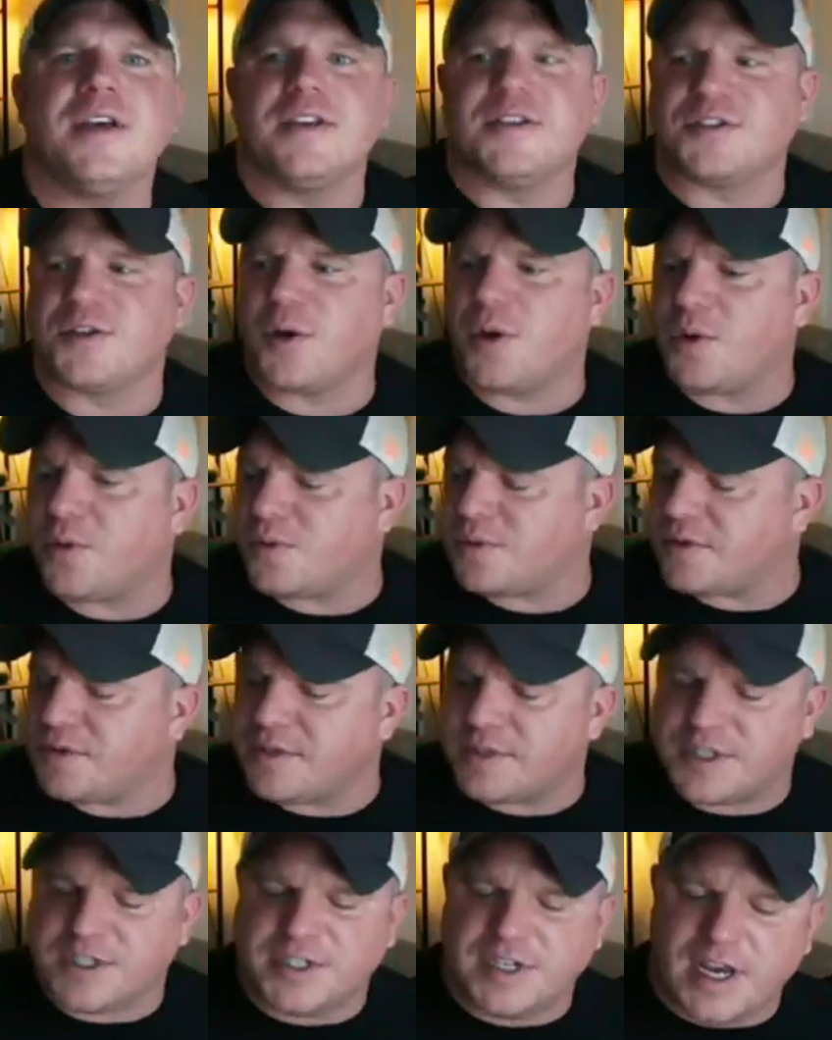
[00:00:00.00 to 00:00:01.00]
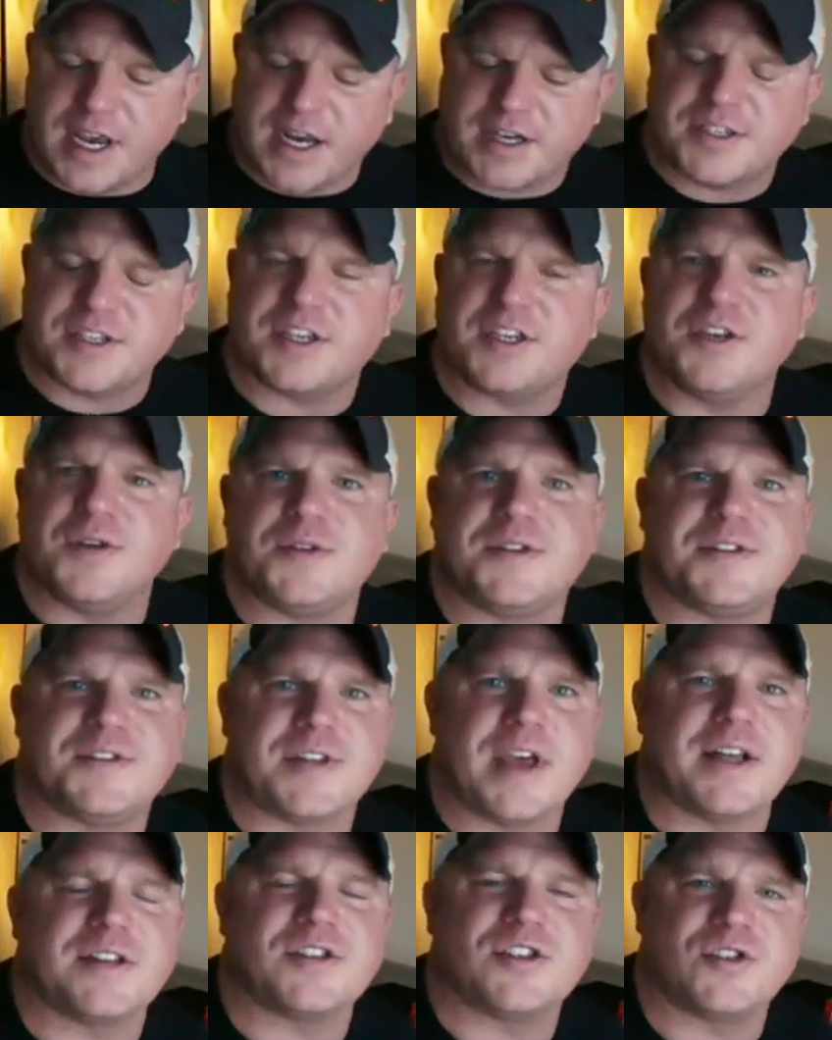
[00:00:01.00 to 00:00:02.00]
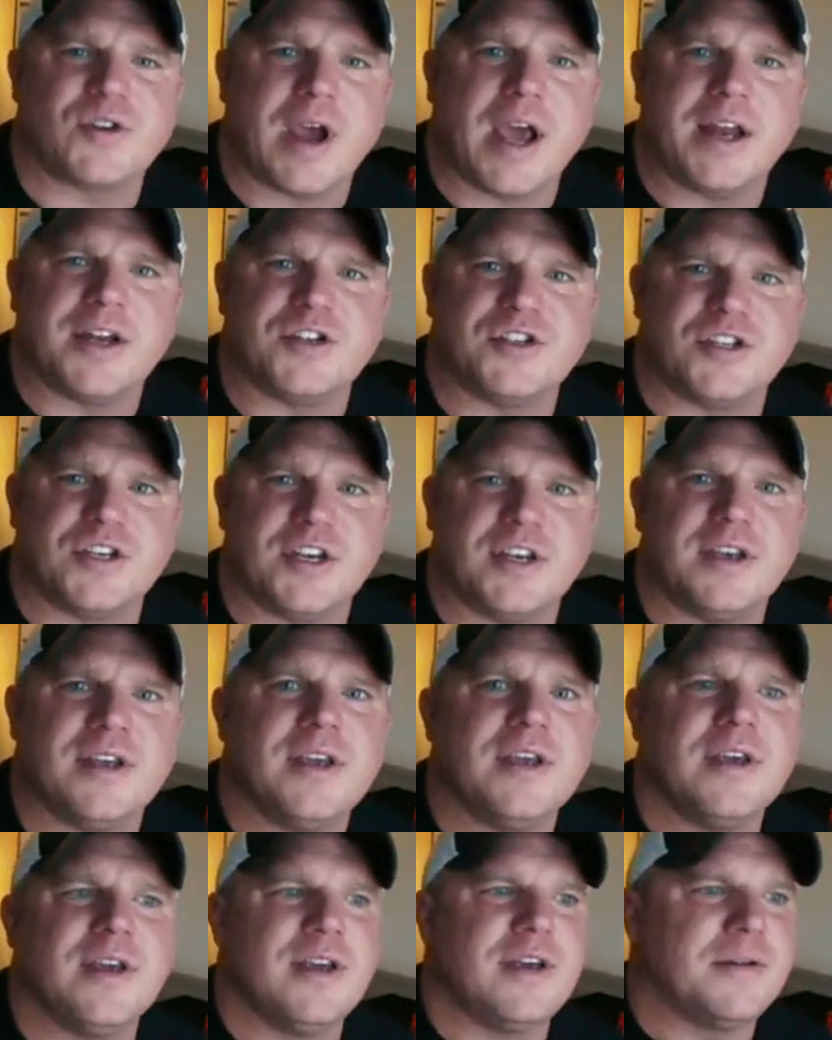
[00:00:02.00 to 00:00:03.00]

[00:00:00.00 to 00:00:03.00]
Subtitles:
So she executes that strategy,